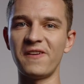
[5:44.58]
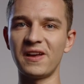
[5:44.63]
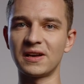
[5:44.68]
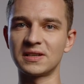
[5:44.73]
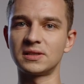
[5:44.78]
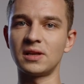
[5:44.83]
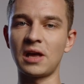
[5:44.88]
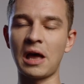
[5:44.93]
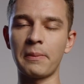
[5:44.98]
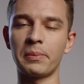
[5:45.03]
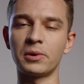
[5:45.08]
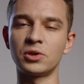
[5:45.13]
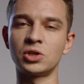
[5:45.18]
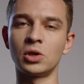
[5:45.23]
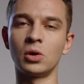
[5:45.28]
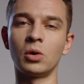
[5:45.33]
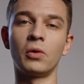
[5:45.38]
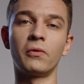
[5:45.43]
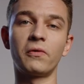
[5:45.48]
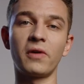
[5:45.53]
fixed
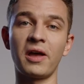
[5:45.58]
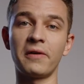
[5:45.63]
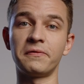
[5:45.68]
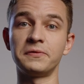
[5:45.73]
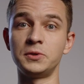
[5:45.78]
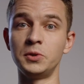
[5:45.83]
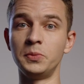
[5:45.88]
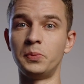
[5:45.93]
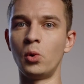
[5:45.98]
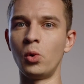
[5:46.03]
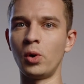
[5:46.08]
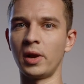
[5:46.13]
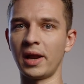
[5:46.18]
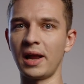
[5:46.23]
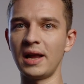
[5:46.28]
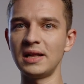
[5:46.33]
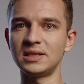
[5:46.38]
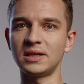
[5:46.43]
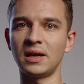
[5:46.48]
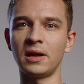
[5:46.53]
aperture of
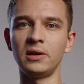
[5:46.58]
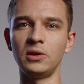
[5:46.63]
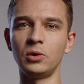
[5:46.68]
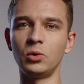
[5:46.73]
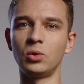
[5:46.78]
f2.8 and